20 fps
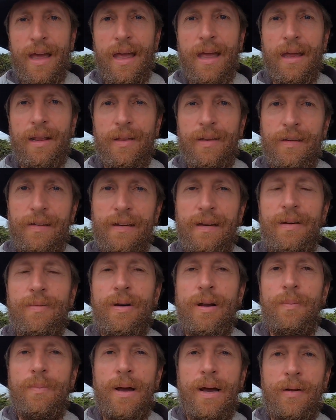and the city
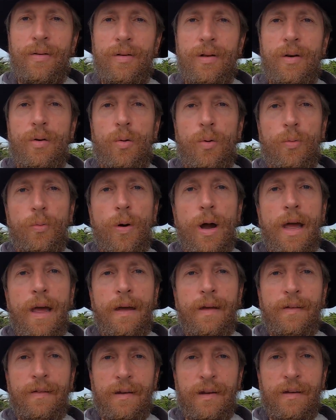went back to their old
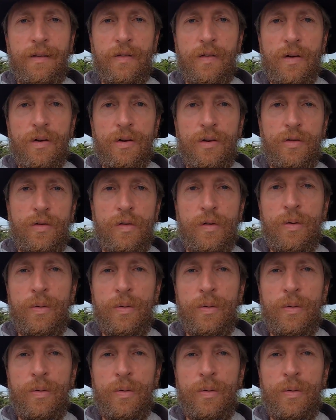ways and started